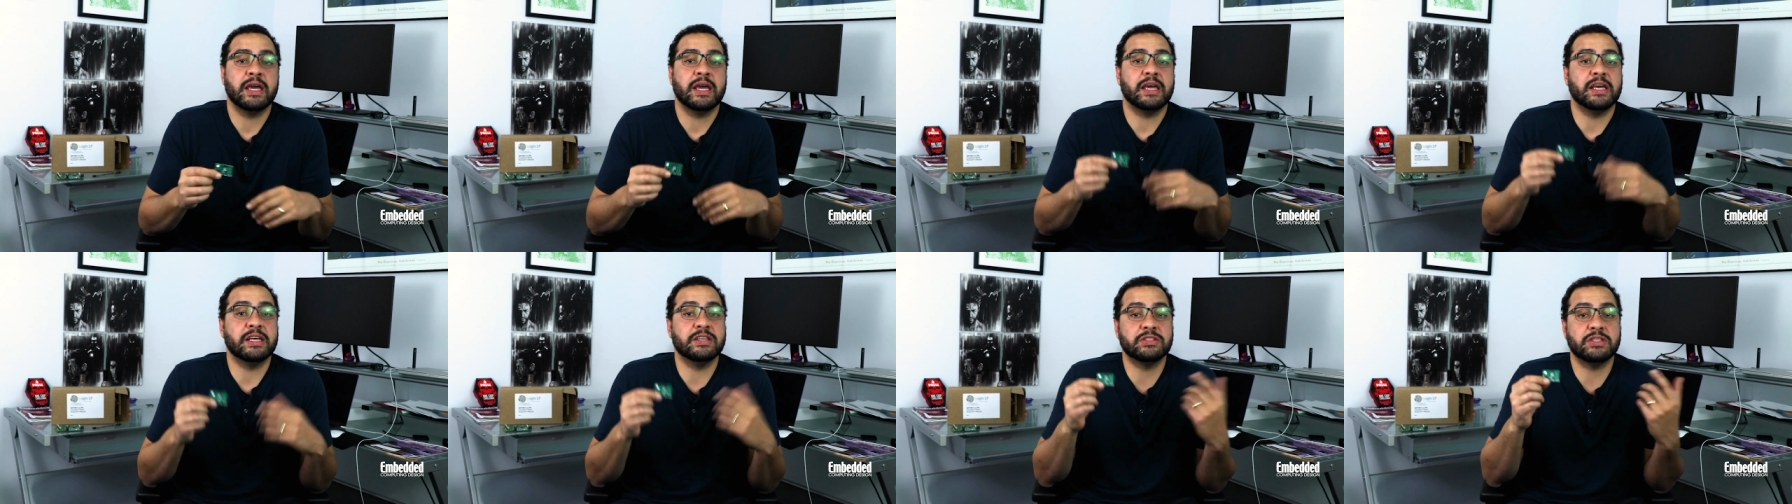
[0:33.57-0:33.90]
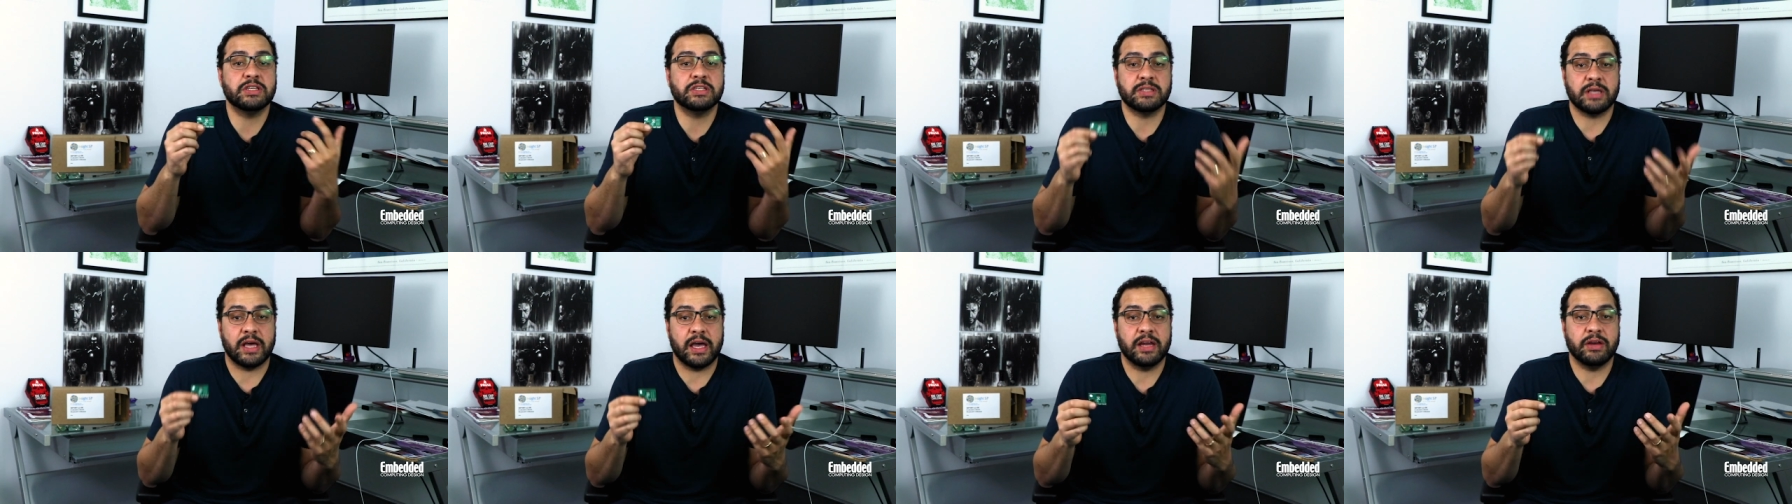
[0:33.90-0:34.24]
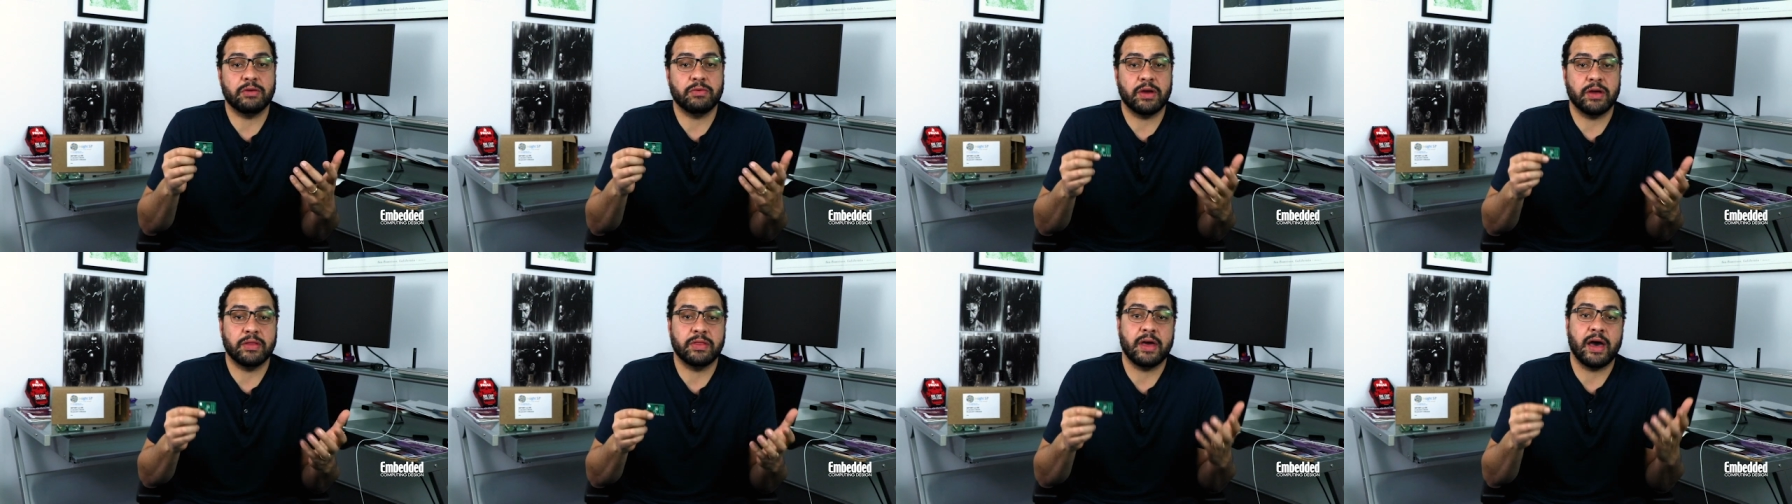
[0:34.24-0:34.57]
is designed
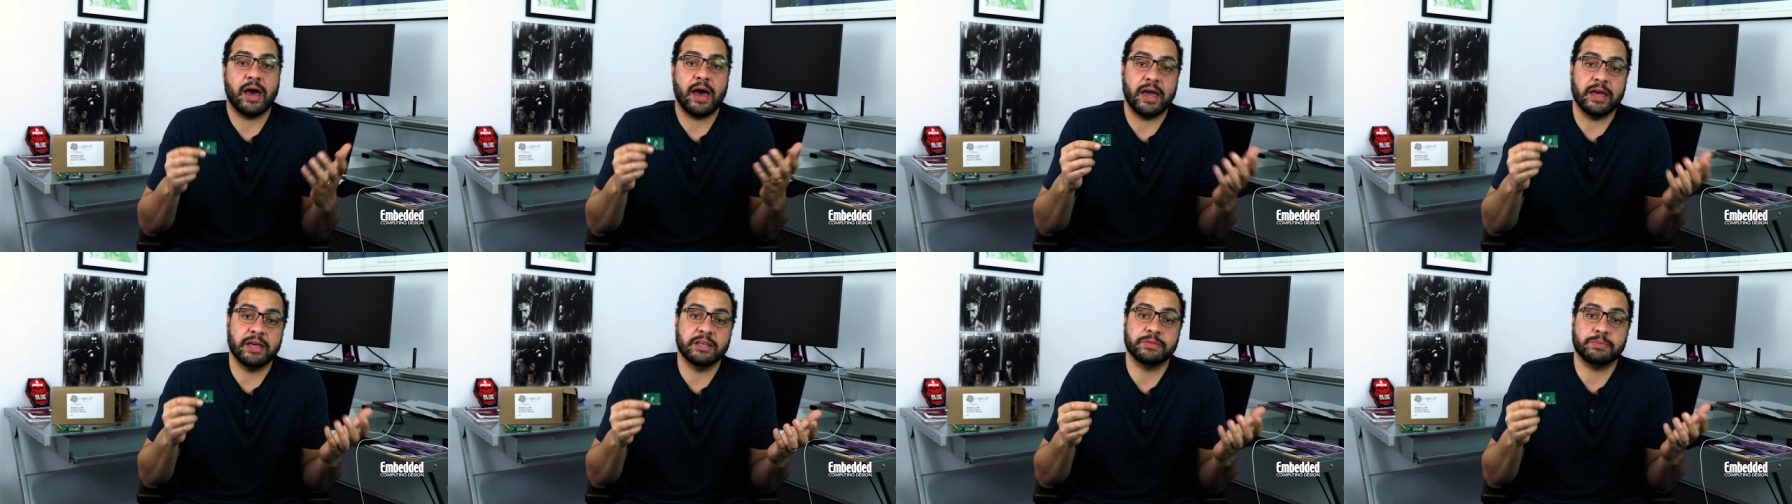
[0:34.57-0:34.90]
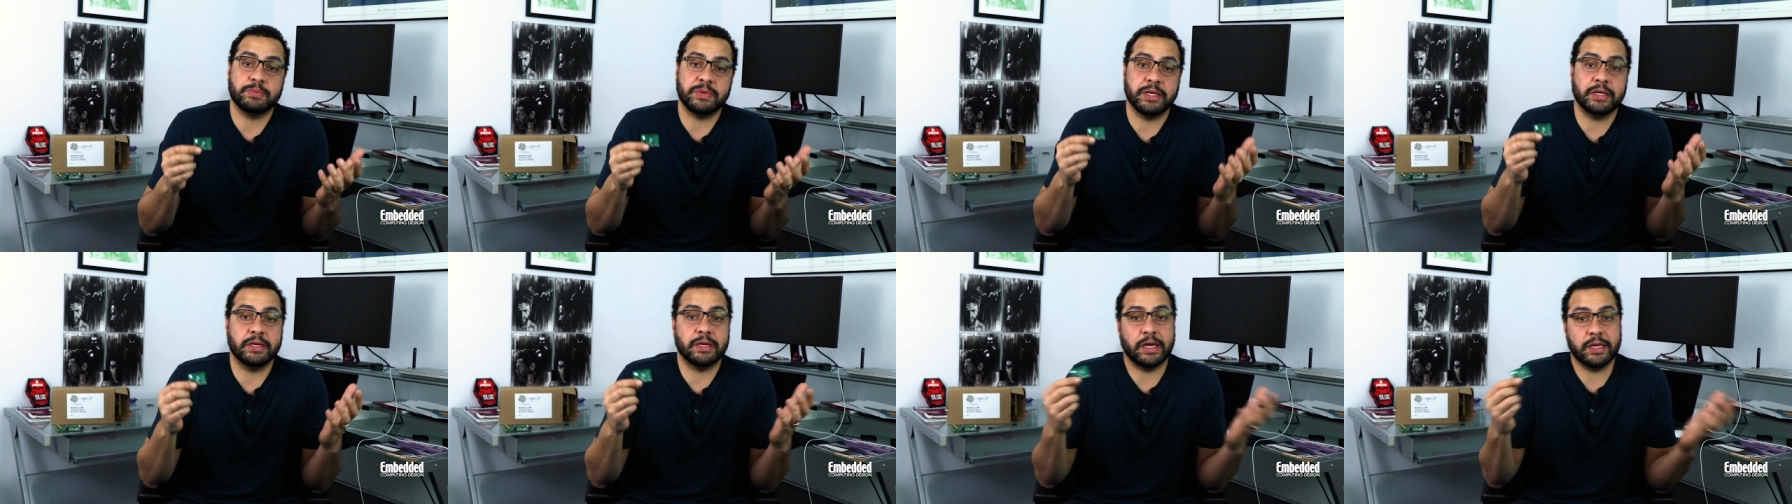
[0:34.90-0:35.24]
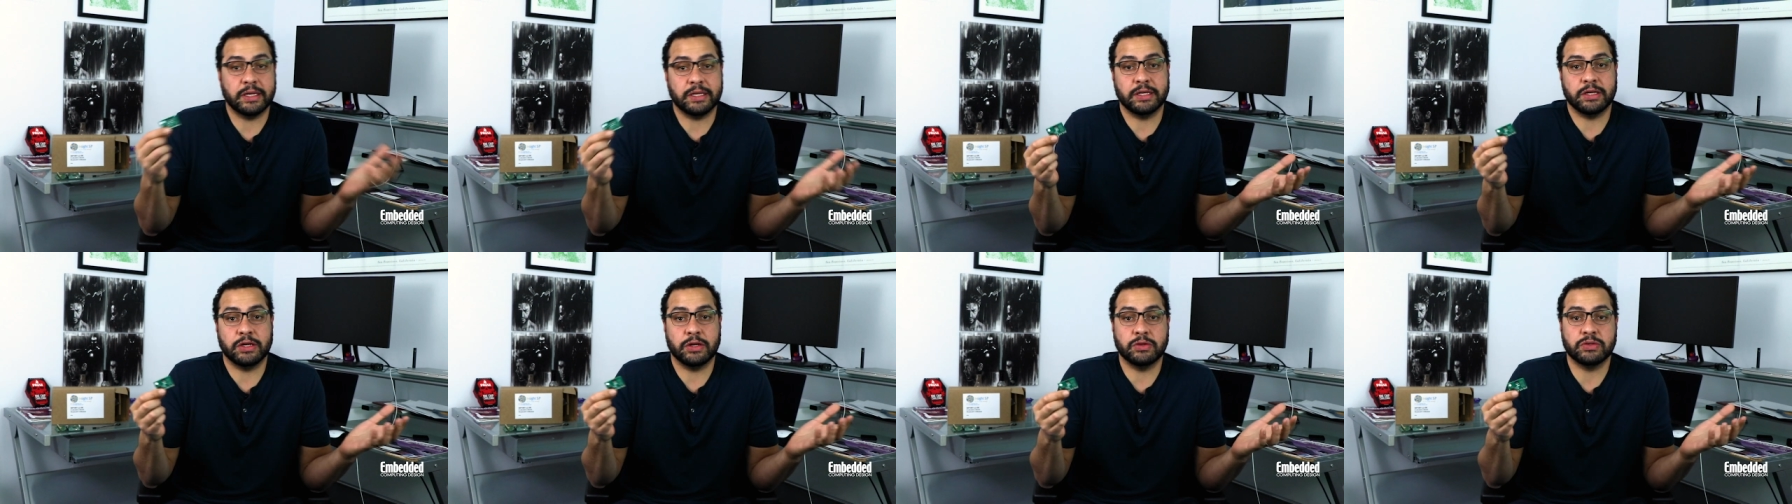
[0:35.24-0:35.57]
around the
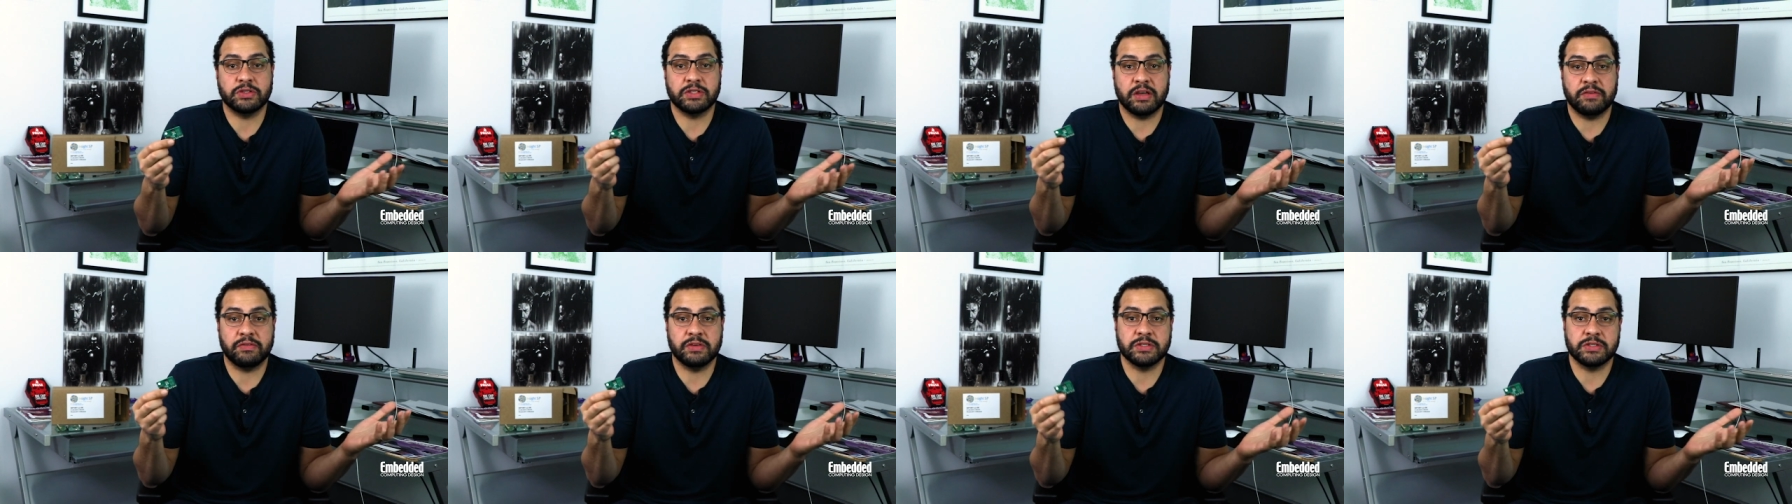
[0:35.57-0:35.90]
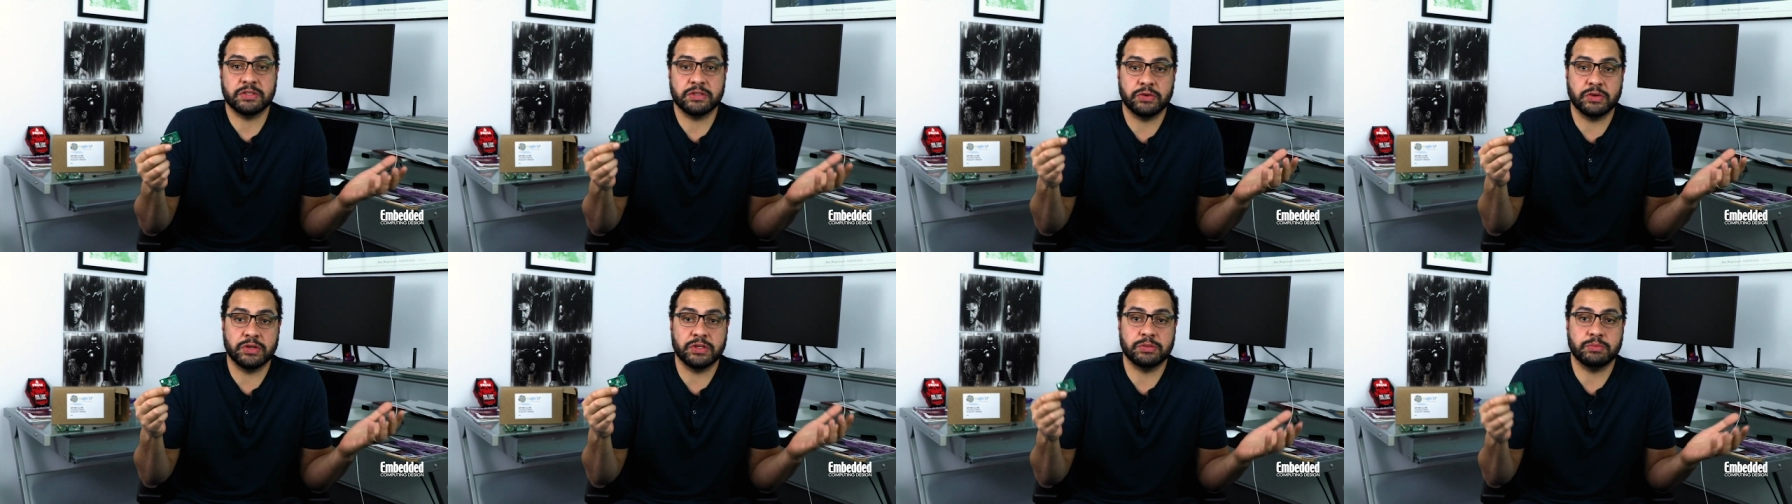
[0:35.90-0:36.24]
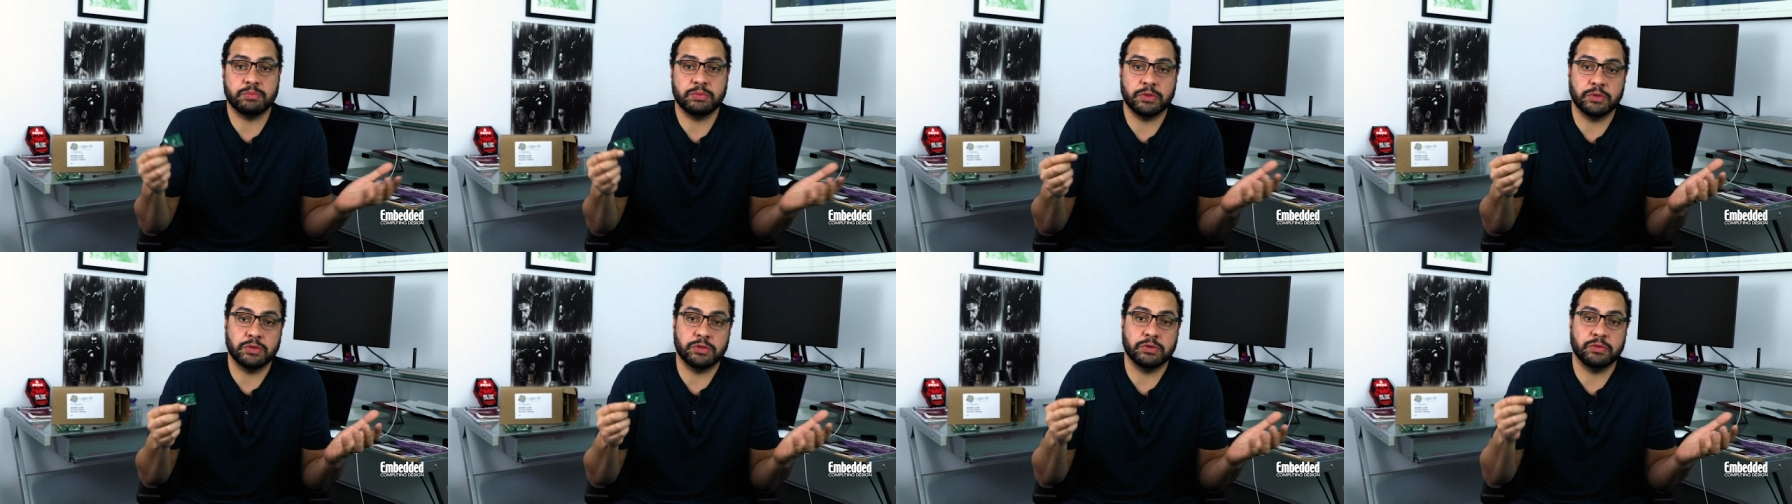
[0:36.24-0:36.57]
ISP1907 series
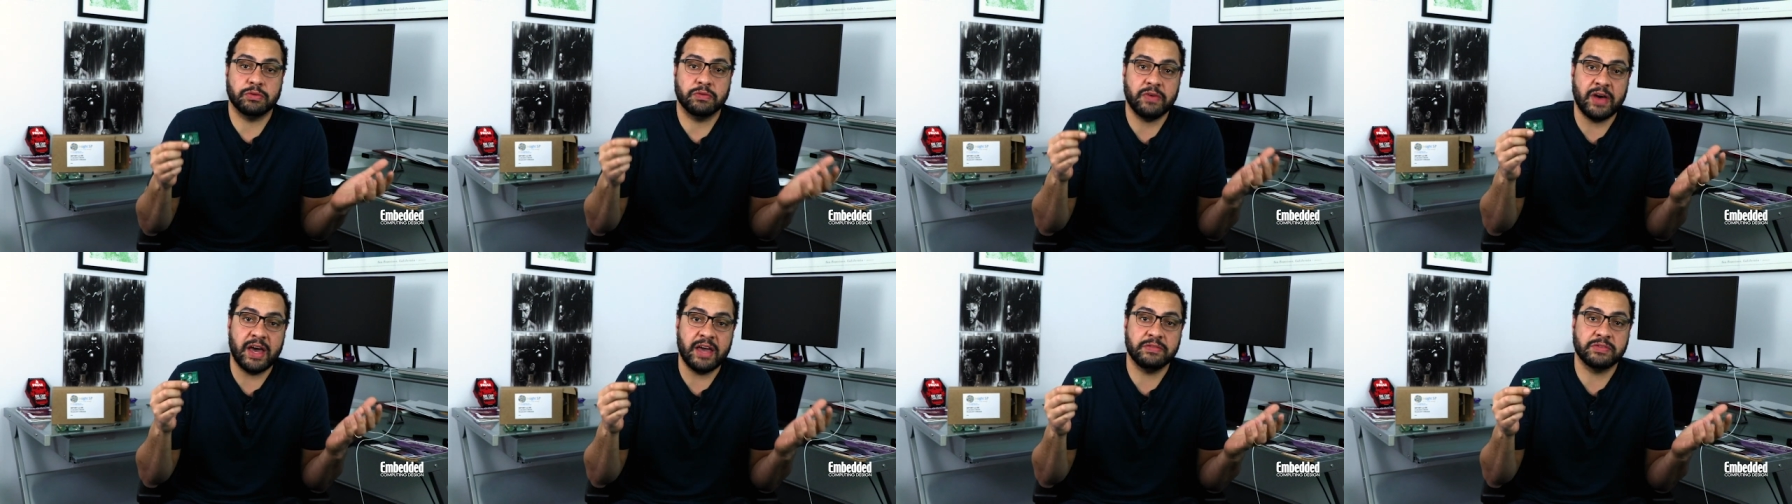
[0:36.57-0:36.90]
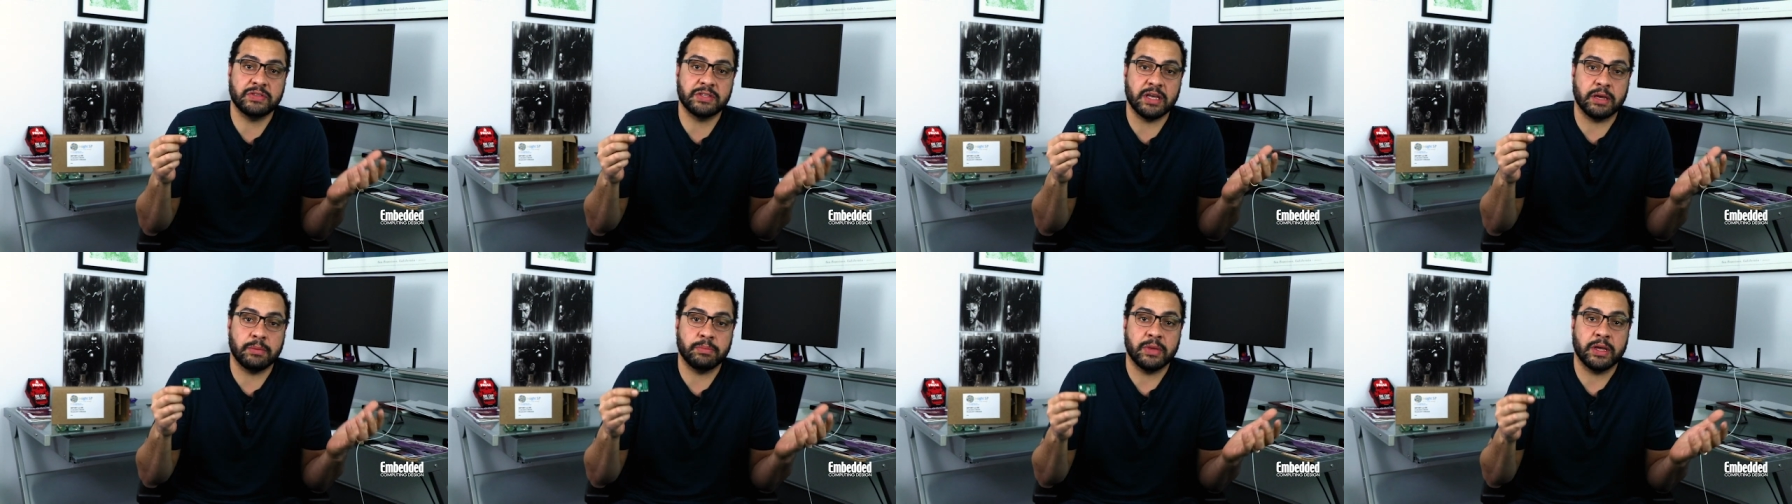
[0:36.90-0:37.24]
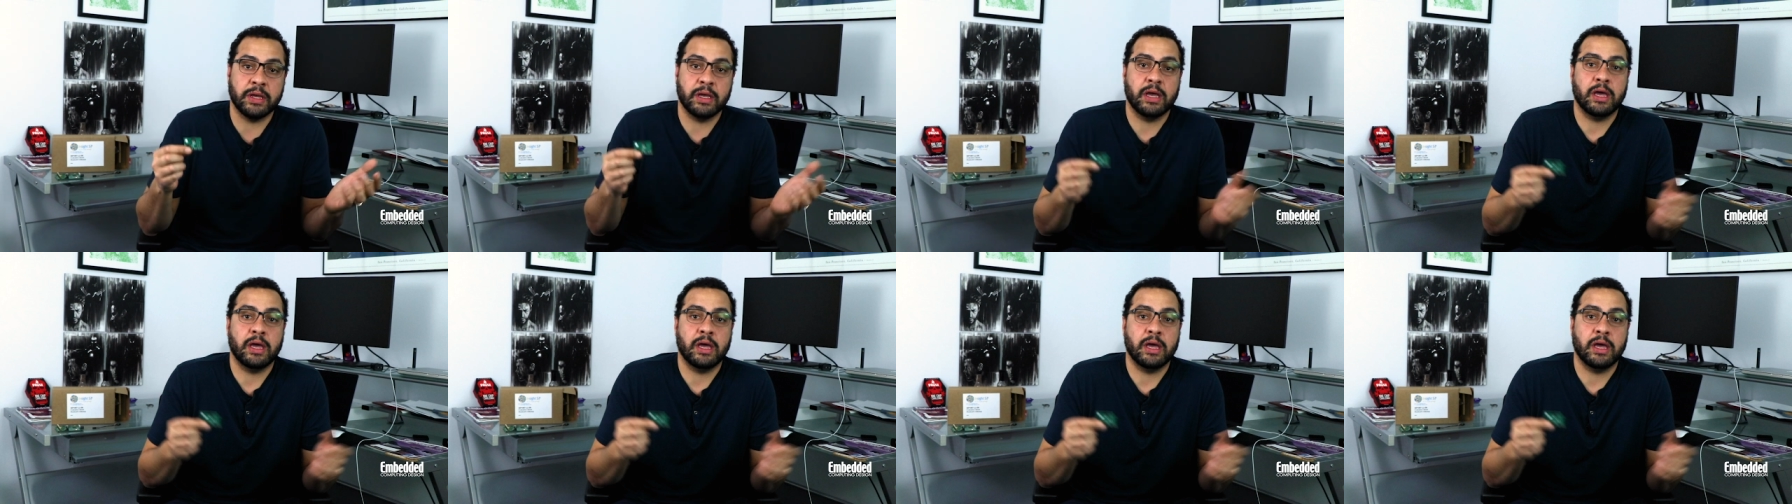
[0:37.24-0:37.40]
Bluetooth 5 SiP.